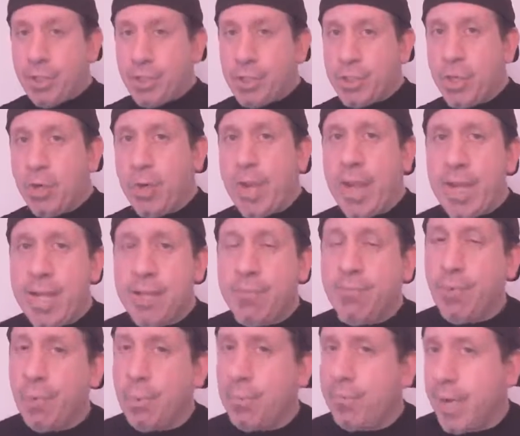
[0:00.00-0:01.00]
to show any
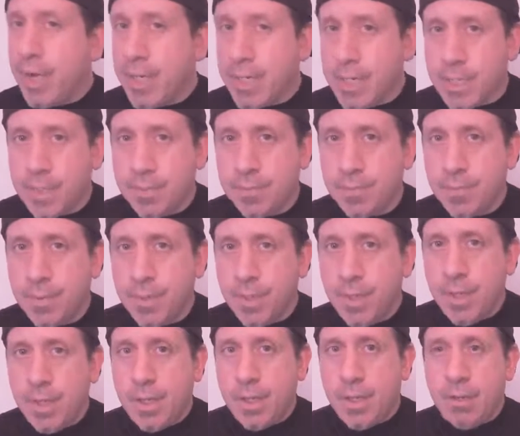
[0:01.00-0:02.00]
form of ID
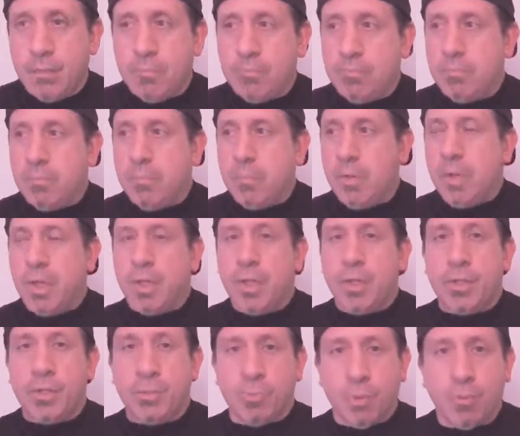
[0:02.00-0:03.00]

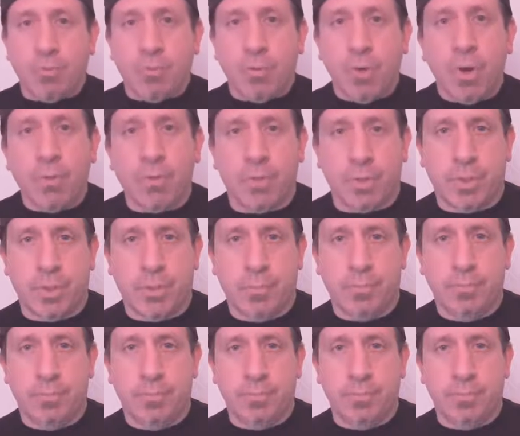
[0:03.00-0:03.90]
to run for office.